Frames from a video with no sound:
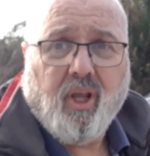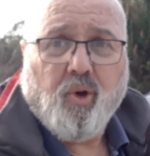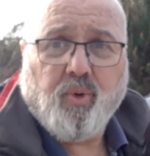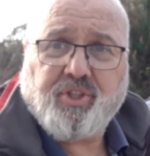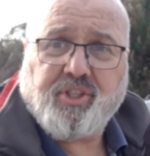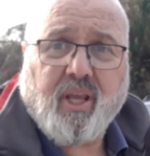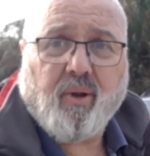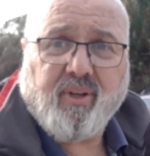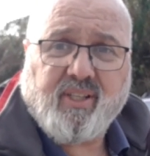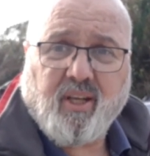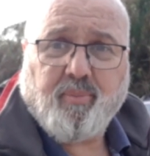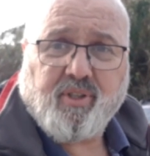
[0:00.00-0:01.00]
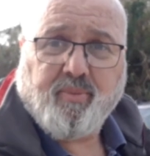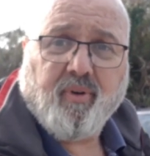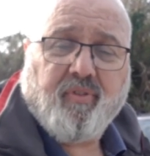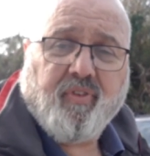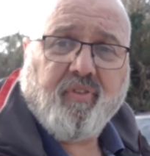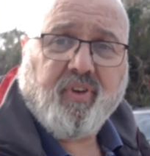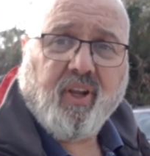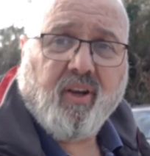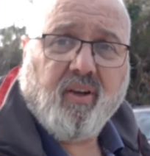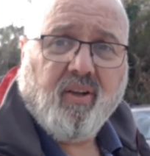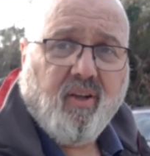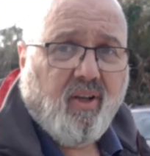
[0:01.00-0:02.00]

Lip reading: which is County Tip. It's about 15